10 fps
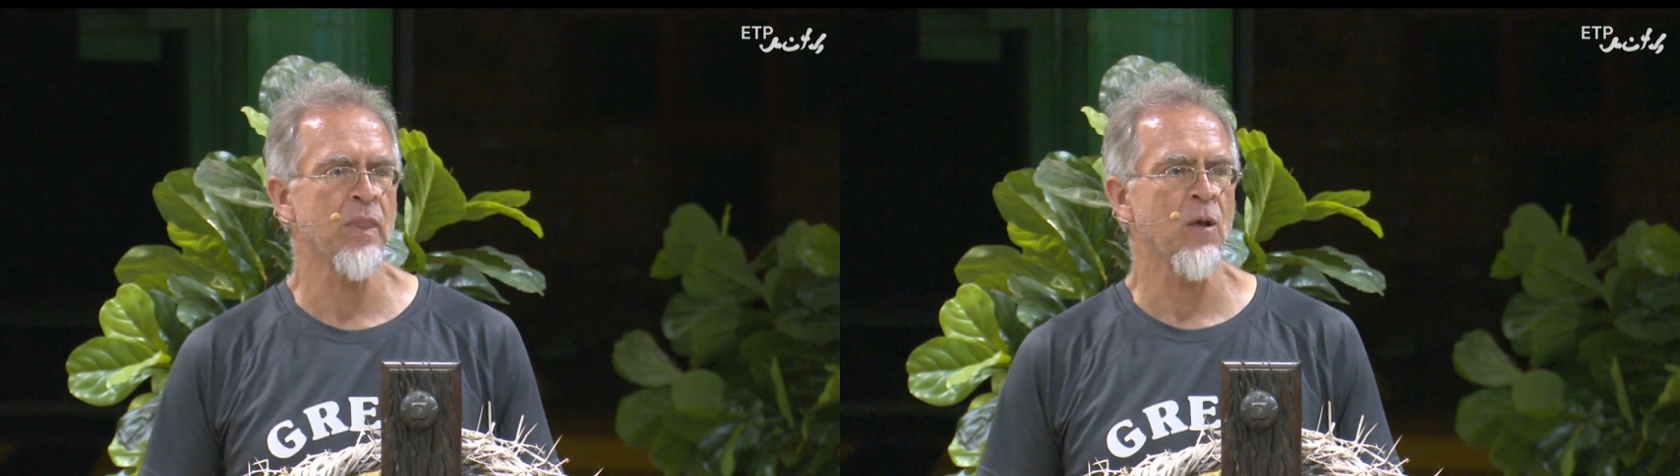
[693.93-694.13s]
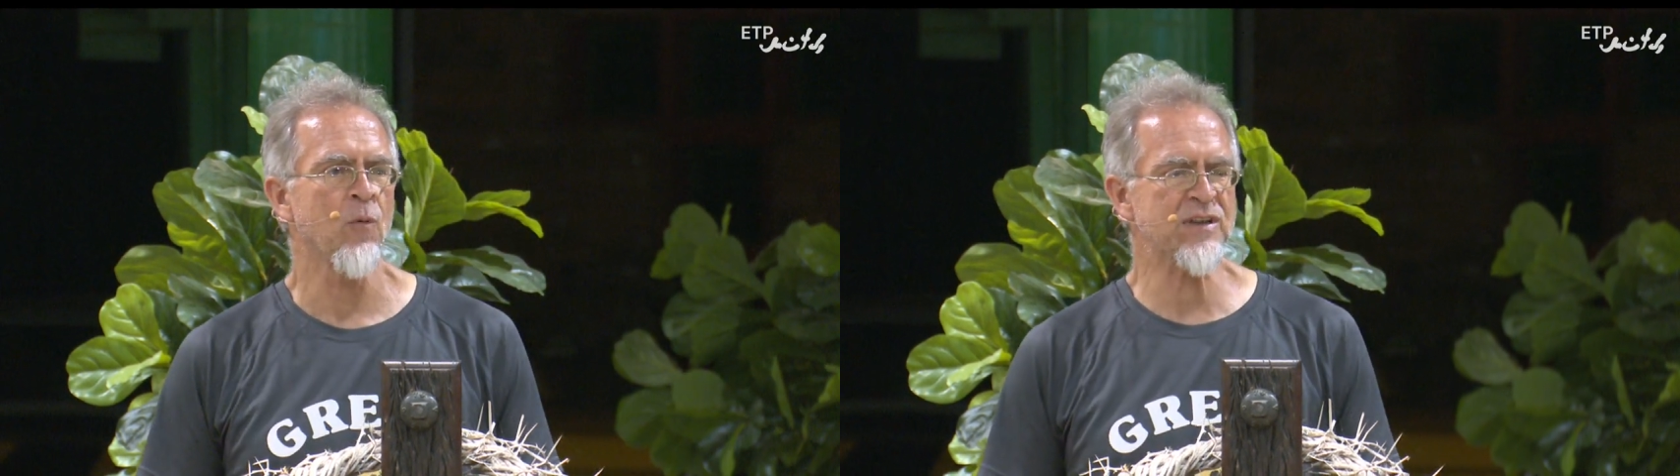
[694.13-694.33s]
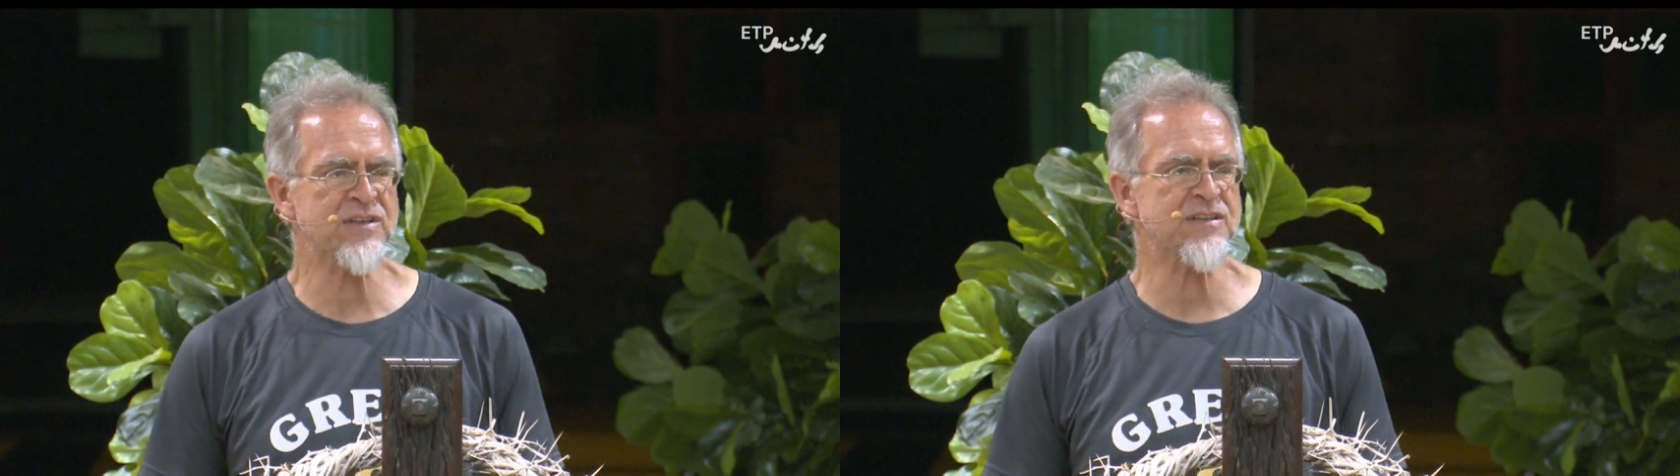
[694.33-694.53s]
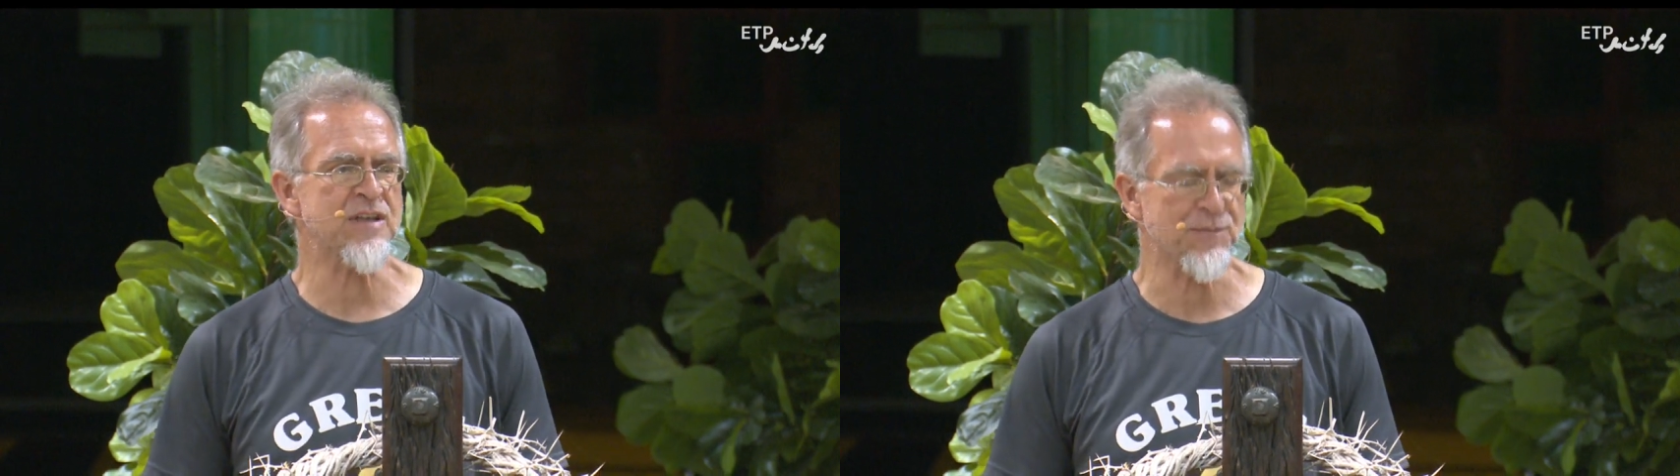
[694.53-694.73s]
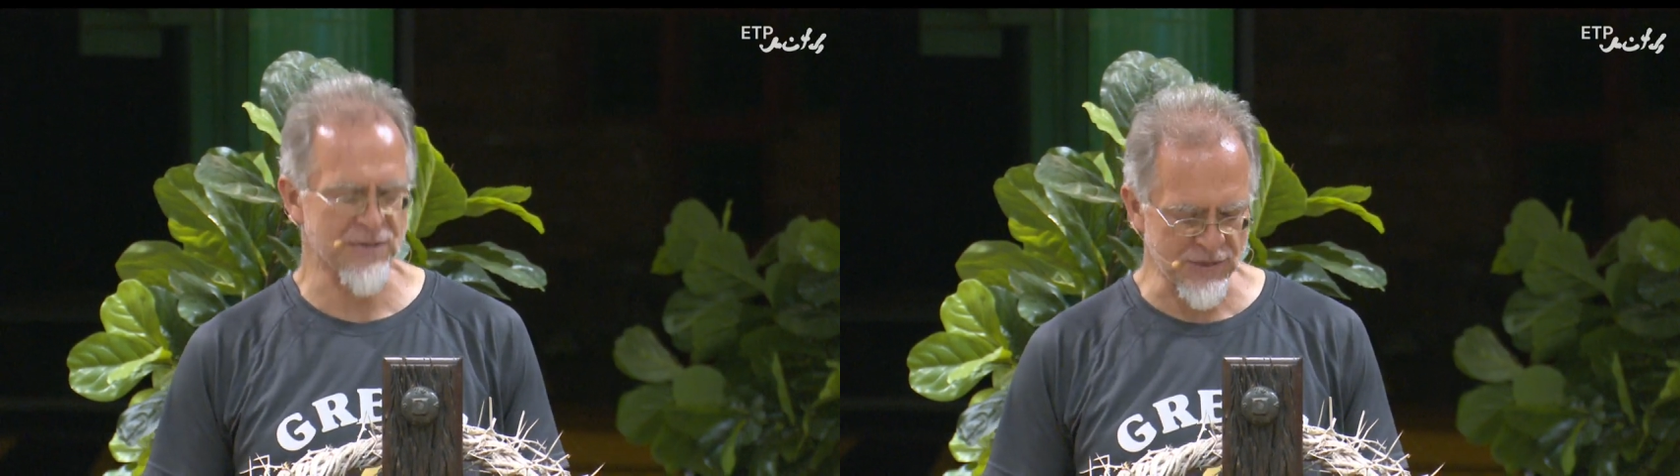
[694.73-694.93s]
What is the
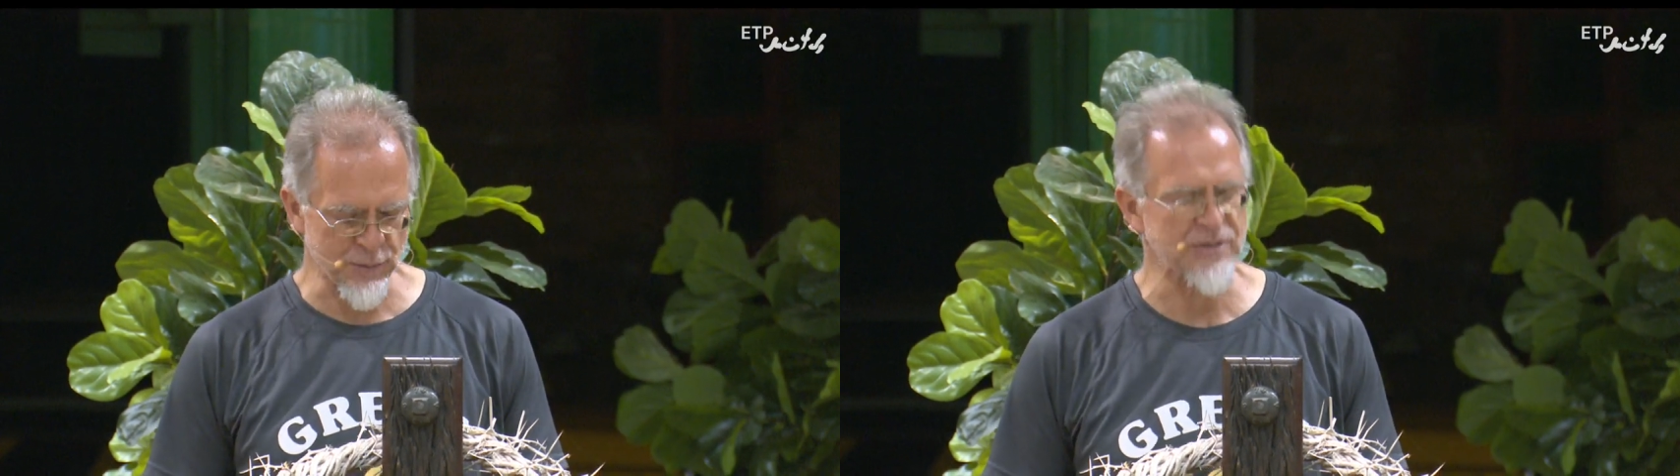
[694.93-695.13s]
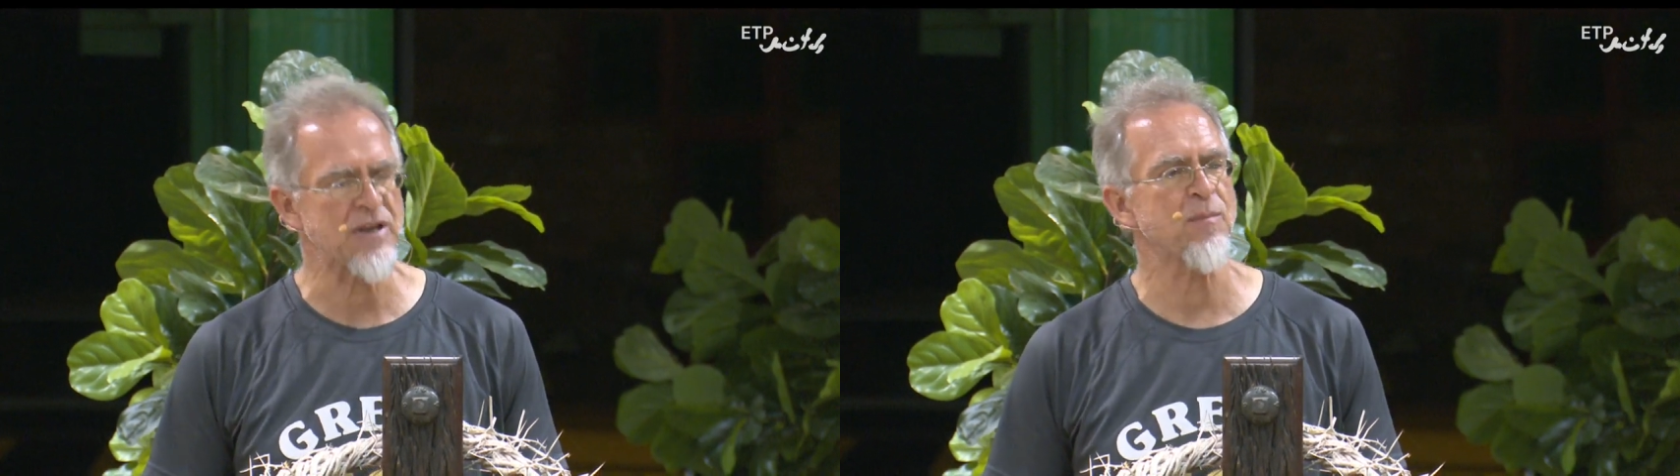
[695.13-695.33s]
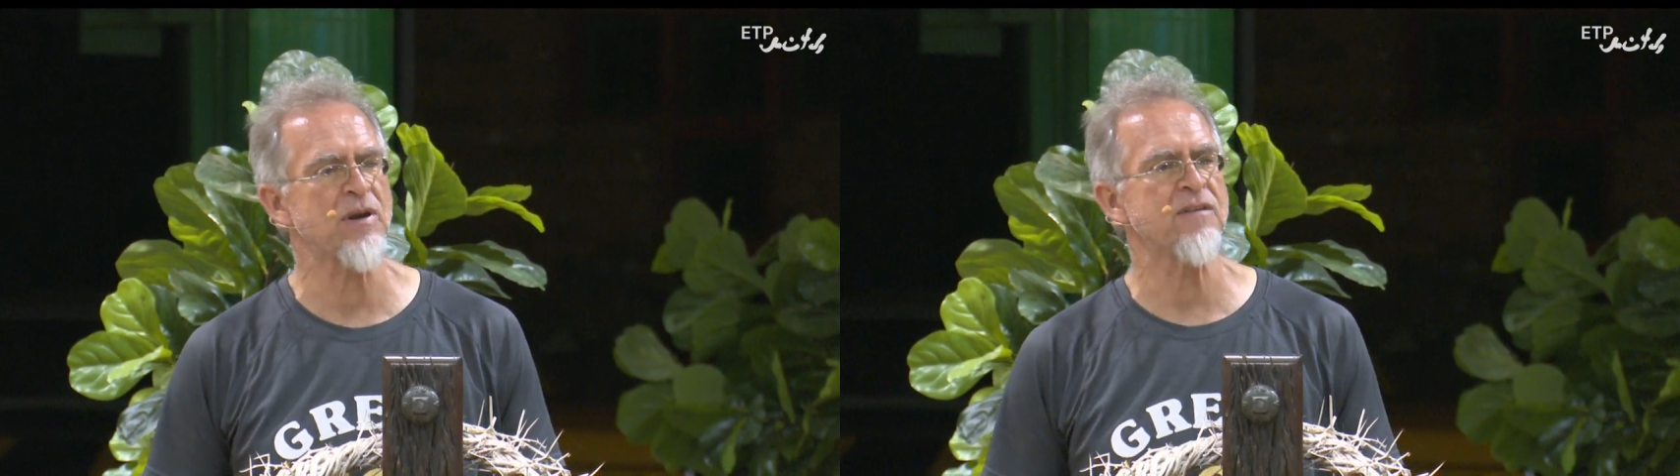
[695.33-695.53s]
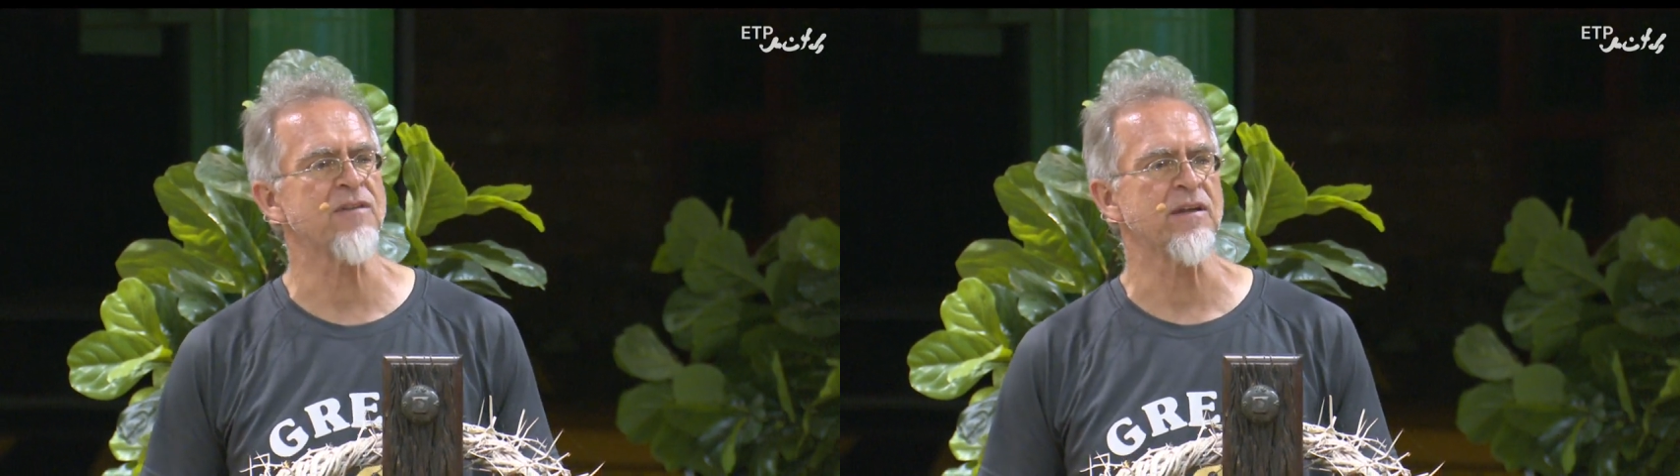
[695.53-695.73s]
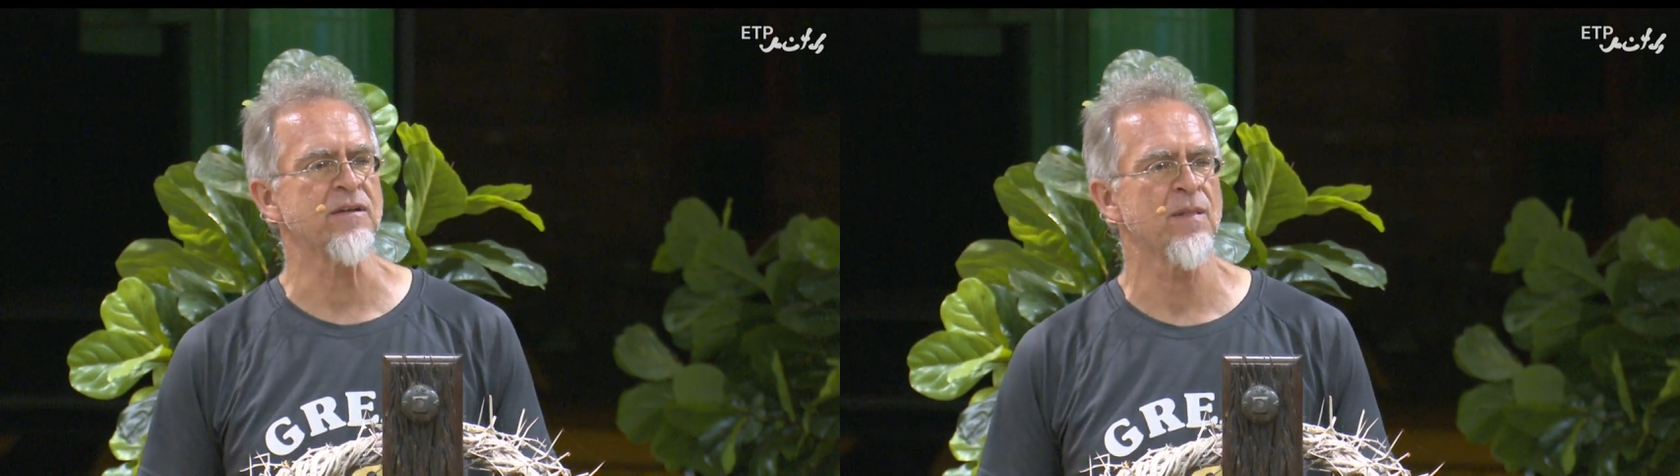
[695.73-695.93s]
substance which I believe in?